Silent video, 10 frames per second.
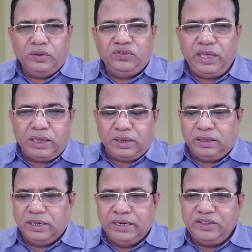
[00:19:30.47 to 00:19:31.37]
See,
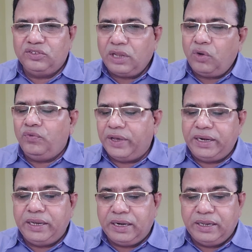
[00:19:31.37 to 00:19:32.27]
it is now
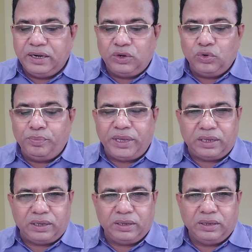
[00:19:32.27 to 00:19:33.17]
very clear to
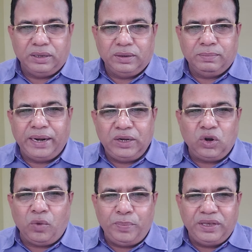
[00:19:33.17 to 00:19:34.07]
me. My
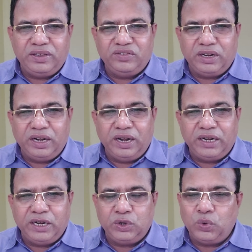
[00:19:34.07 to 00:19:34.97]
topic is
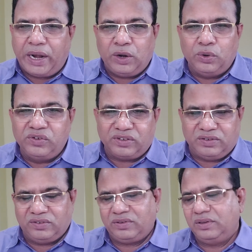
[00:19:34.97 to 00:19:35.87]
related to
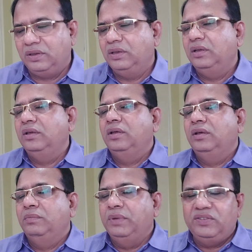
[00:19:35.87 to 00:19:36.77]
adolescence.
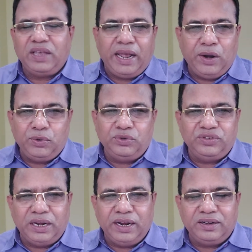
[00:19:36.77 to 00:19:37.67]
Means I have to
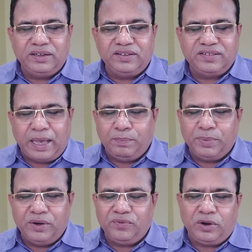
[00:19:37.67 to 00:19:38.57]
select the
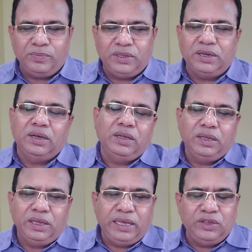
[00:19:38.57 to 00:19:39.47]
sample from the
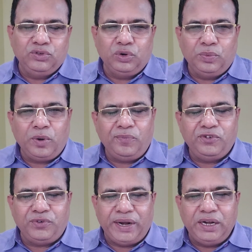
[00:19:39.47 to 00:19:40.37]
age group
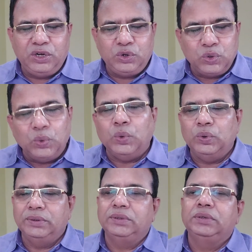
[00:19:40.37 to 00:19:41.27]
of 12 to
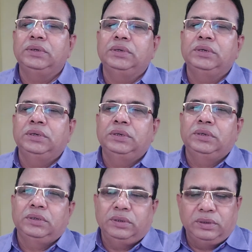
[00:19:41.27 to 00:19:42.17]

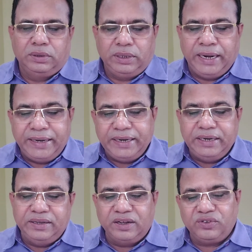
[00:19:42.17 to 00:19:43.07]
18
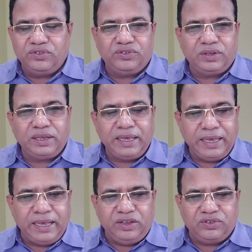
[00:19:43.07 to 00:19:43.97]
years
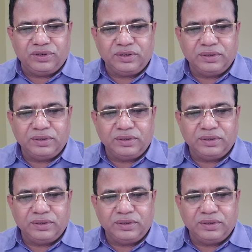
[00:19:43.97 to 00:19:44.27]
age.